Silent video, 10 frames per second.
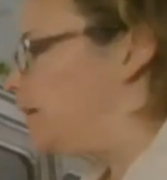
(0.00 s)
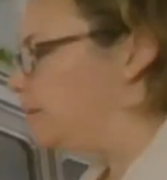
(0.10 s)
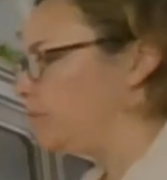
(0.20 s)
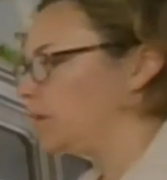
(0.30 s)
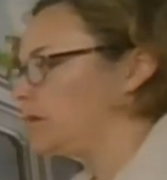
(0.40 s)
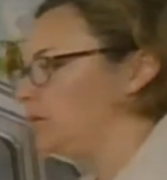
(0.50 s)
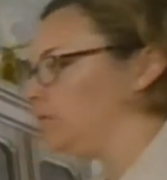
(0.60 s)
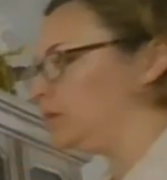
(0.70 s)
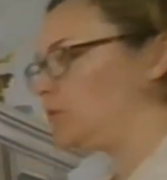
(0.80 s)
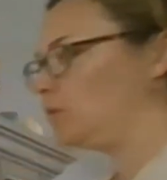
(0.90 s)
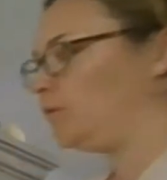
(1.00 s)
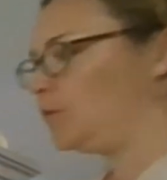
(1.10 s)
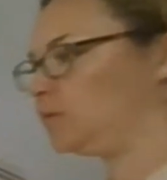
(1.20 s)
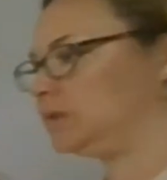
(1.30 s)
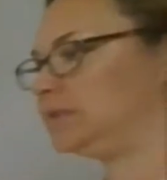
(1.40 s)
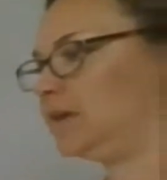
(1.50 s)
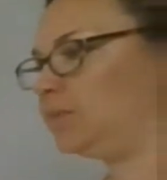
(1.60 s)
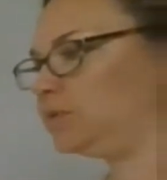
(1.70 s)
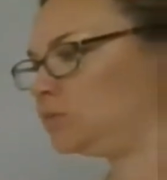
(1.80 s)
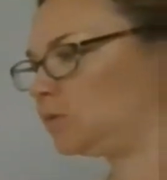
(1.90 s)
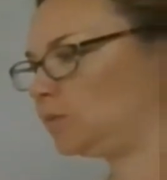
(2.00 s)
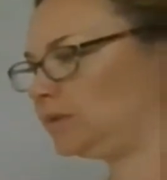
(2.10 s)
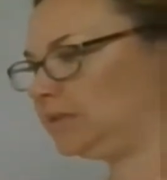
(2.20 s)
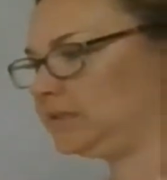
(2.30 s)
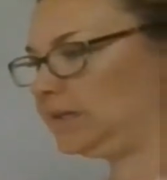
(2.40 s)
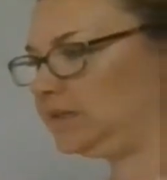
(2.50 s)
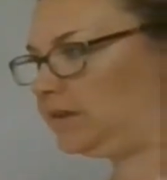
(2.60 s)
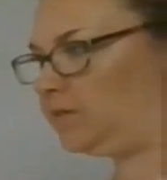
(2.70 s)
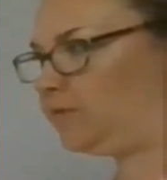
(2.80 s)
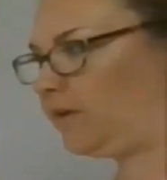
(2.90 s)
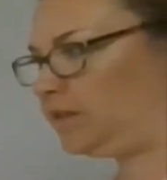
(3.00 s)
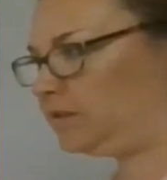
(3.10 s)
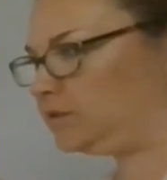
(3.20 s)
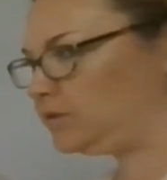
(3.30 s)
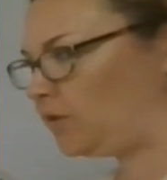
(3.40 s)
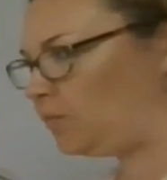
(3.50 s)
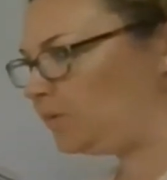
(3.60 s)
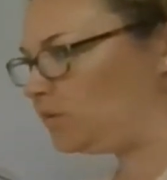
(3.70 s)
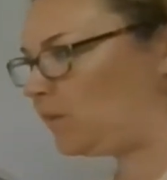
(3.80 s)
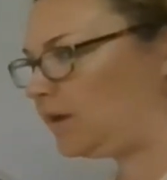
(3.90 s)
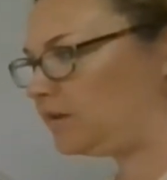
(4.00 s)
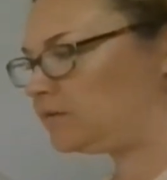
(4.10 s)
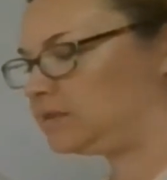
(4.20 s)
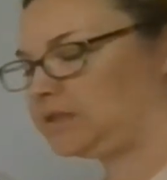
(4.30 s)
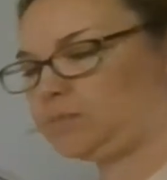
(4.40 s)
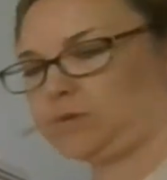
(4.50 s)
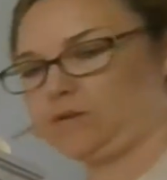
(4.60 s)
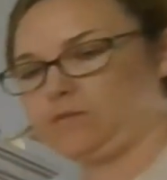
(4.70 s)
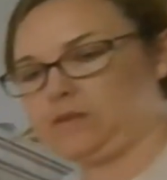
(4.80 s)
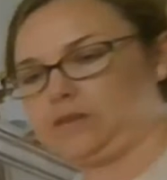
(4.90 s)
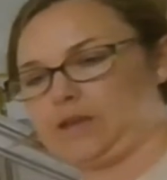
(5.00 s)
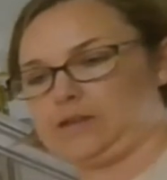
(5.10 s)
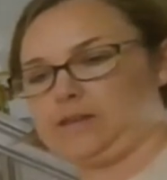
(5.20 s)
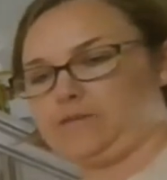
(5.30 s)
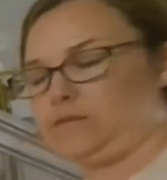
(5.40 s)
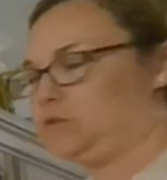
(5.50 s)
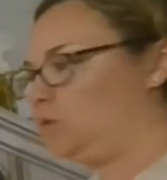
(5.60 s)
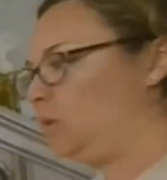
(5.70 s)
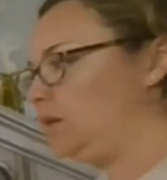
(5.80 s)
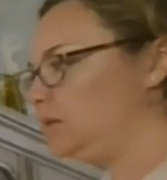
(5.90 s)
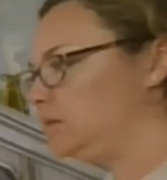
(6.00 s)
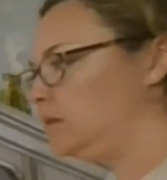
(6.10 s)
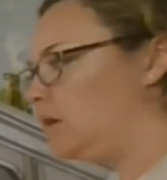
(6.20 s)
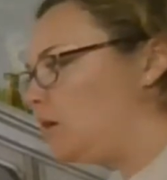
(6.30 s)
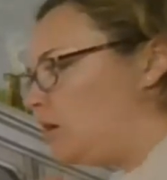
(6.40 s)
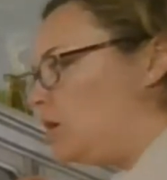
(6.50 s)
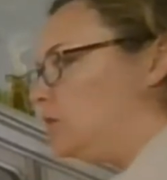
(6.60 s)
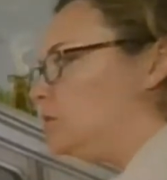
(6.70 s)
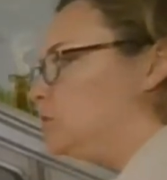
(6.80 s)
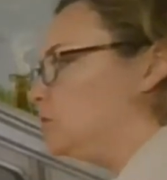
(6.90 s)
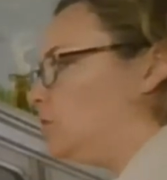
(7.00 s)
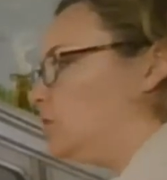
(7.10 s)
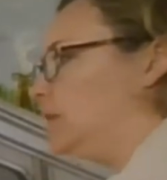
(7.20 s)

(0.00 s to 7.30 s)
we're going to run through a few examples where we need to identify the slope and the y-intercept of the line given to us. So